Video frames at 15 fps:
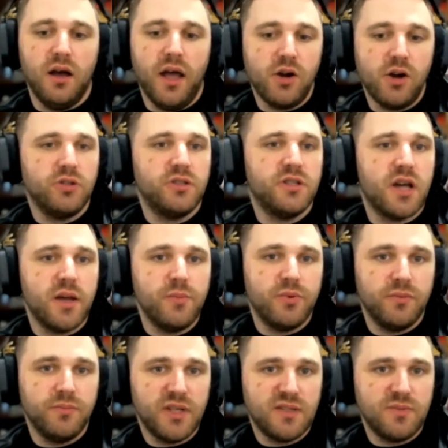error type
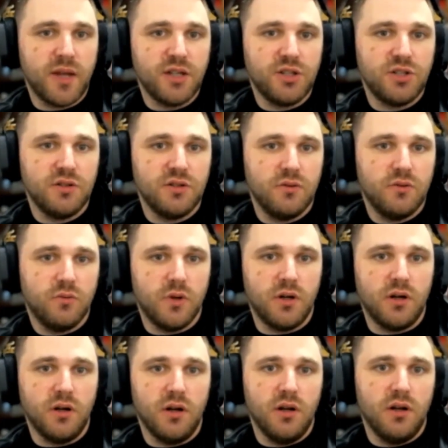mismatch,
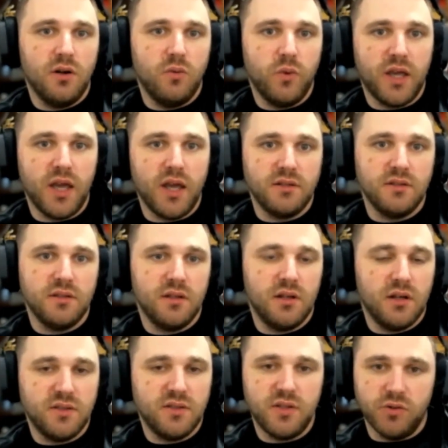where we get
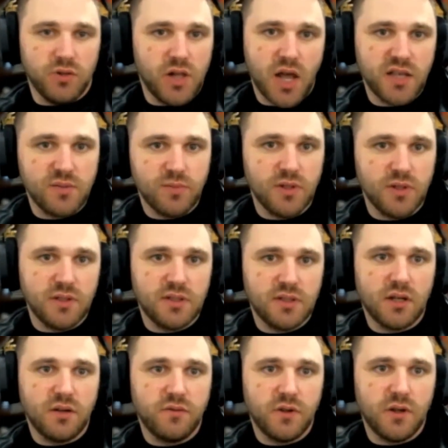a serializable
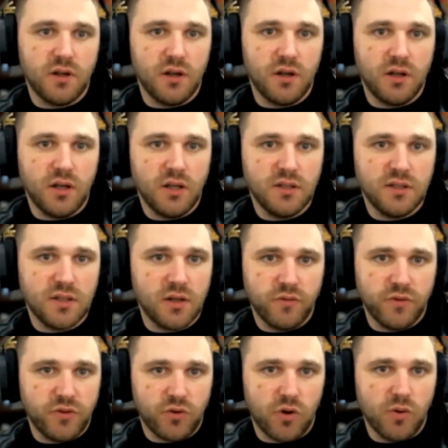instead of
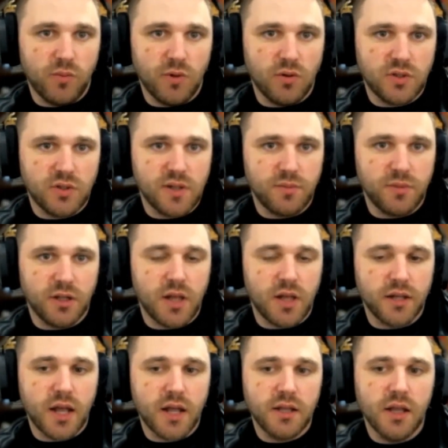a throwable or something
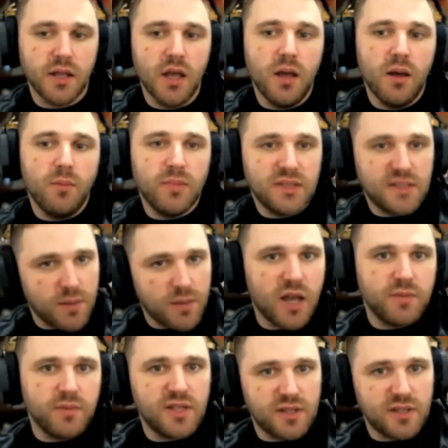like that. But
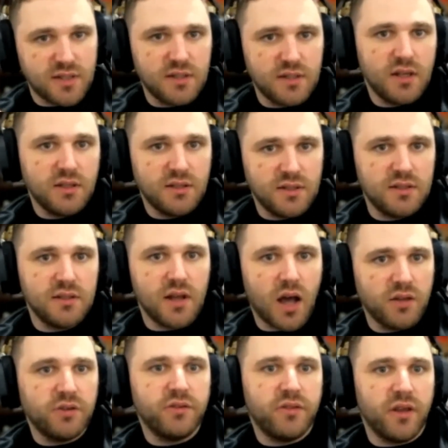sometimes it's
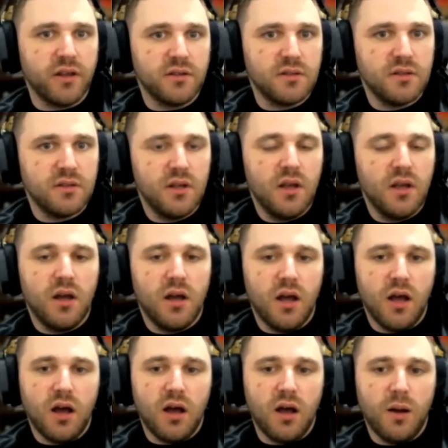other things.
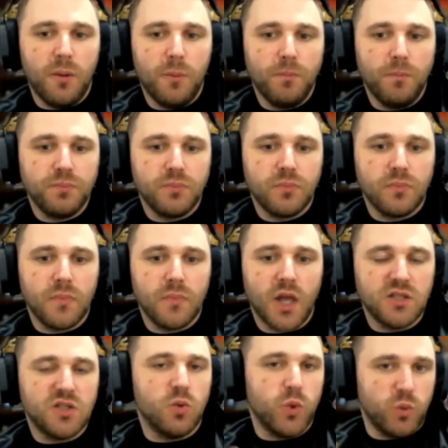
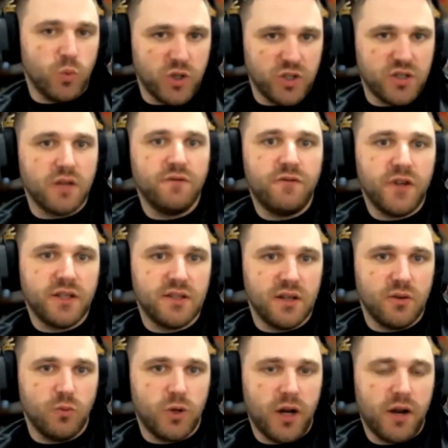And so when we're done
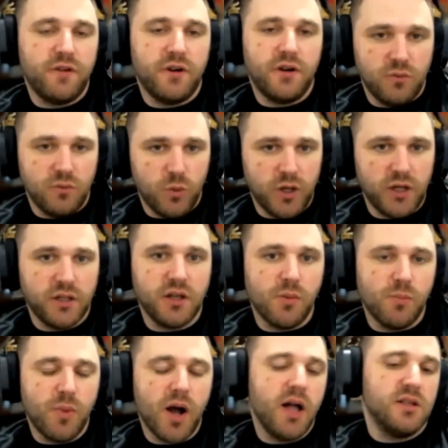fixing whatever, when it
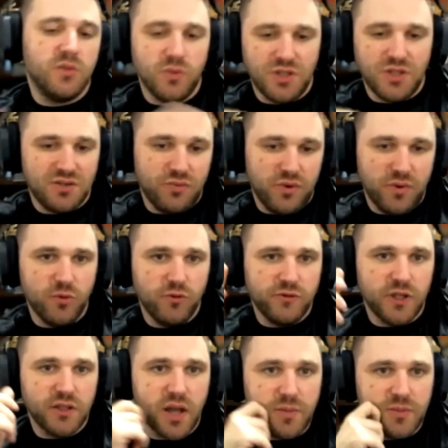compiles, we just remove
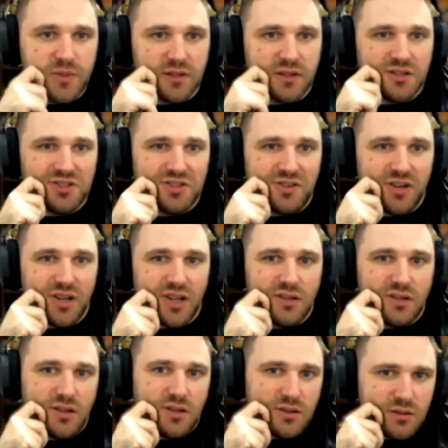the type signature
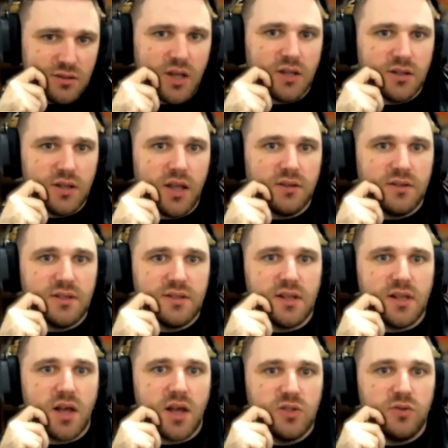again. And this
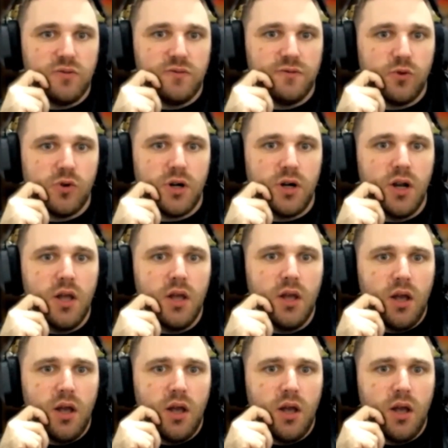allows you for